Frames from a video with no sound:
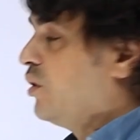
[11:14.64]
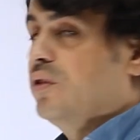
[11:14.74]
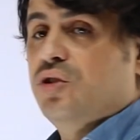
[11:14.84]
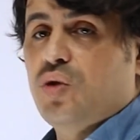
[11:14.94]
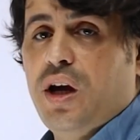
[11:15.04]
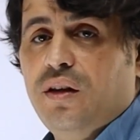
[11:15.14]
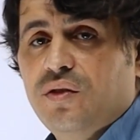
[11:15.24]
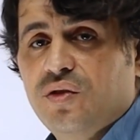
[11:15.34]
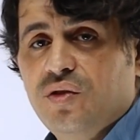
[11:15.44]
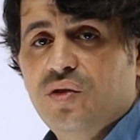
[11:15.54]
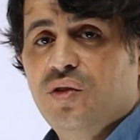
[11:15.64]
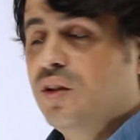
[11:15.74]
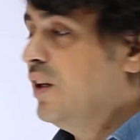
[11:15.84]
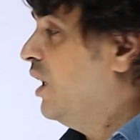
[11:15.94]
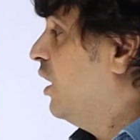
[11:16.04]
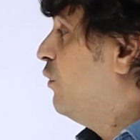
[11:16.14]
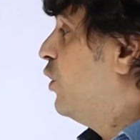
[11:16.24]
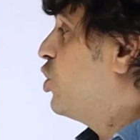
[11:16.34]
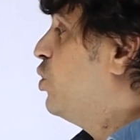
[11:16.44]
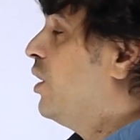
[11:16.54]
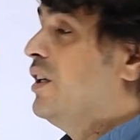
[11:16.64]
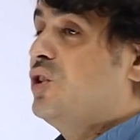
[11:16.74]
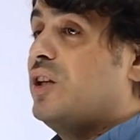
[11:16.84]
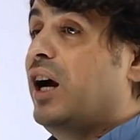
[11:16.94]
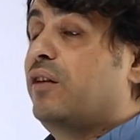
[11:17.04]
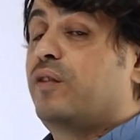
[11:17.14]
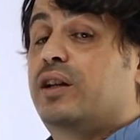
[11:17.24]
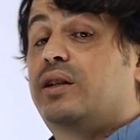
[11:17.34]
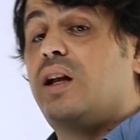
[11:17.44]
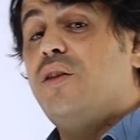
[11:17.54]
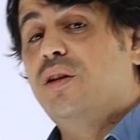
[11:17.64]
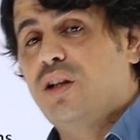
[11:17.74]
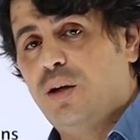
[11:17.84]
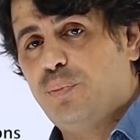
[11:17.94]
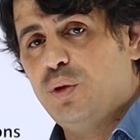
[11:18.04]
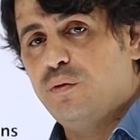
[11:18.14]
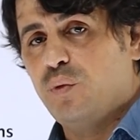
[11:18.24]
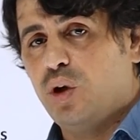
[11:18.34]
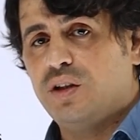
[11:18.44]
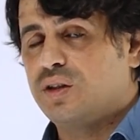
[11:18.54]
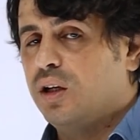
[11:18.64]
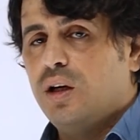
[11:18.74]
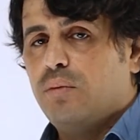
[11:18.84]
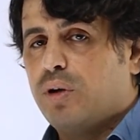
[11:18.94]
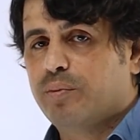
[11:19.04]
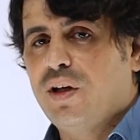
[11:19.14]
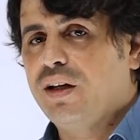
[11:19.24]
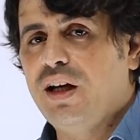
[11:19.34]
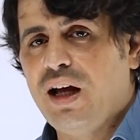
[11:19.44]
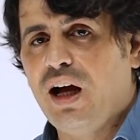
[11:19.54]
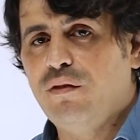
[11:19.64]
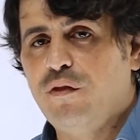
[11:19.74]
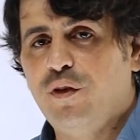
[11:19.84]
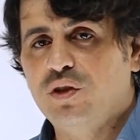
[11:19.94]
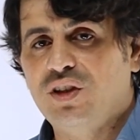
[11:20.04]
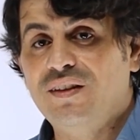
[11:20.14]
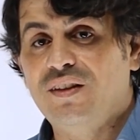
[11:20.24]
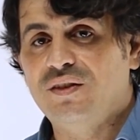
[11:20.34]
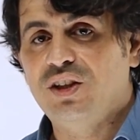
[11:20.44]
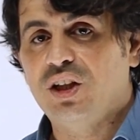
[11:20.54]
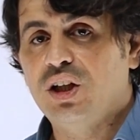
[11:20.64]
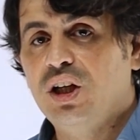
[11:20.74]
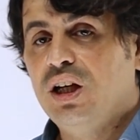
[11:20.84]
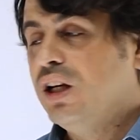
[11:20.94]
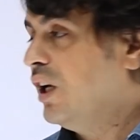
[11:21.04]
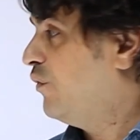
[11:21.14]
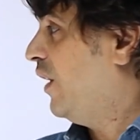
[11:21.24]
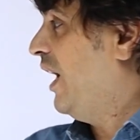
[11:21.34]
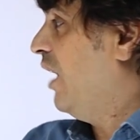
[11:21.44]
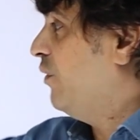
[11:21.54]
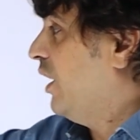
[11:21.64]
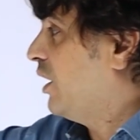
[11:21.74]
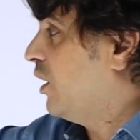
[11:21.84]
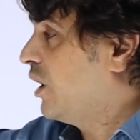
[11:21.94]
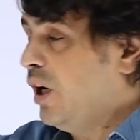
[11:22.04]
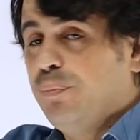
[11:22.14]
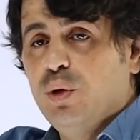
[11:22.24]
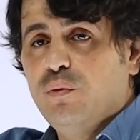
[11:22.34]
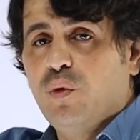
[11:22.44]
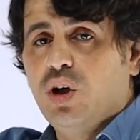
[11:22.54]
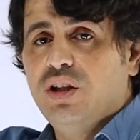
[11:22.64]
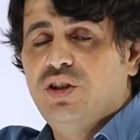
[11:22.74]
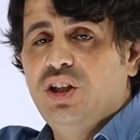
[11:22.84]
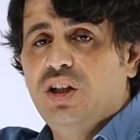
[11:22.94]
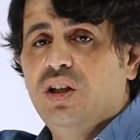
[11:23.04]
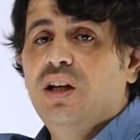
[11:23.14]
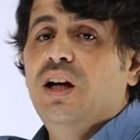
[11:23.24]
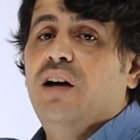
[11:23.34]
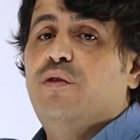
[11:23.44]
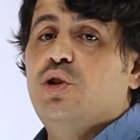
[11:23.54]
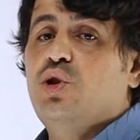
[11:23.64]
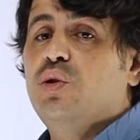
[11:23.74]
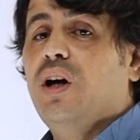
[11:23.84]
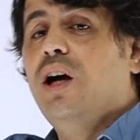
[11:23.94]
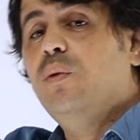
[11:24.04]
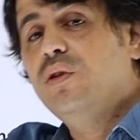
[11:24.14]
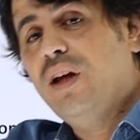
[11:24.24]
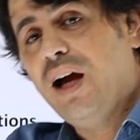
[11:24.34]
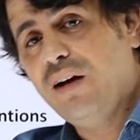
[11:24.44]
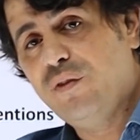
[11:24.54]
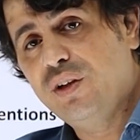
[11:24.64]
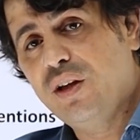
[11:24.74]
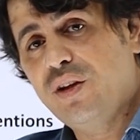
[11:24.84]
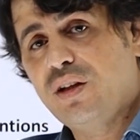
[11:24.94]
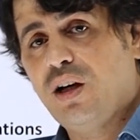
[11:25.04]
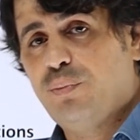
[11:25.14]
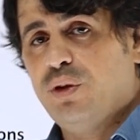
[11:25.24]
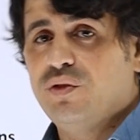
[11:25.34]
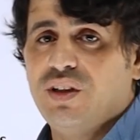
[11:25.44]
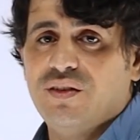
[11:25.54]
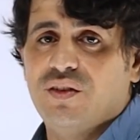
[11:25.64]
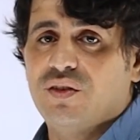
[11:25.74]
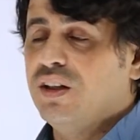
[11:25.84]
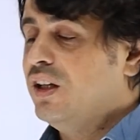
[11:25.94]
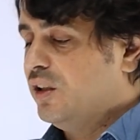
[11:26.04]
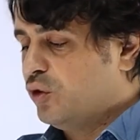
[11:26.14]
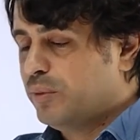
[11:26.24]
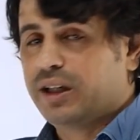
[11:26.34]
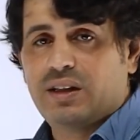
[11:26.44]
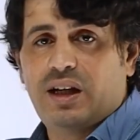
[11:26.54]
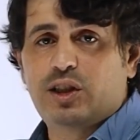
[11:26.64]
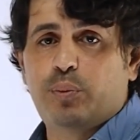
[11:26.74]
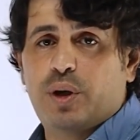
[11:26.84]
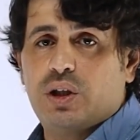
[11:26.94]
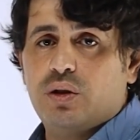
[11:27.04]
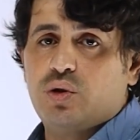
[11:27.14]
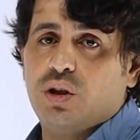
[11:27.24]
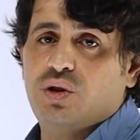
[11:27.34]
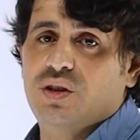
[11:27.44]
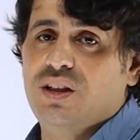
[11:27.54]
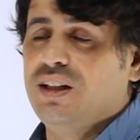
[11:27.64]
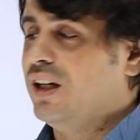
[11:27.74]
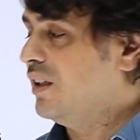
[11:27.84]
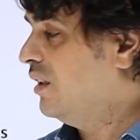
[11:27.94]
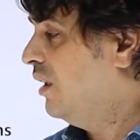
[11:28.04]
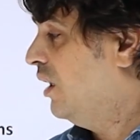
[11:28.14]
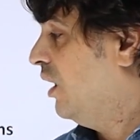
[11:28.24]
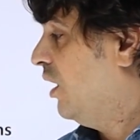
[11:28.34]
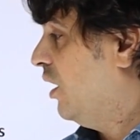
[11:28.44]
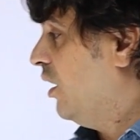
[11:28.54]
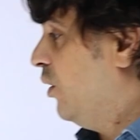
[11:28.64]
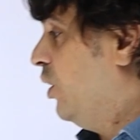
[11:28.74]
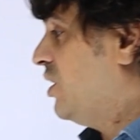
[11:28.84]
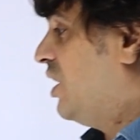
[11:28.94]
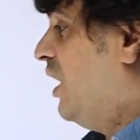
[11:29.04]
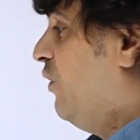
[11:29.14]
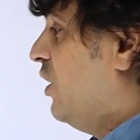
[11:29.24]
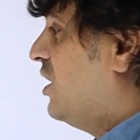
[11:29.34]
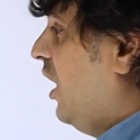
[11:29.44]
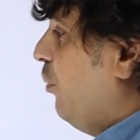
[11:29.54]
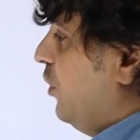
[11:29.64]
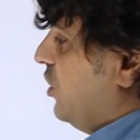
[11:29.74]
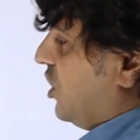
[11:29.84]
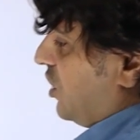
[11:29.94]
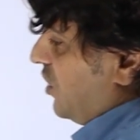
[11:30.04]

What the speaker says: constraints. For sure, I should have another couple of words, but I'm not going to have a full sentence here. If I have like a couple of words here, for sure, I would have another couple of sentences to make it as a parallel structure as I can. Let's say, for example, let's just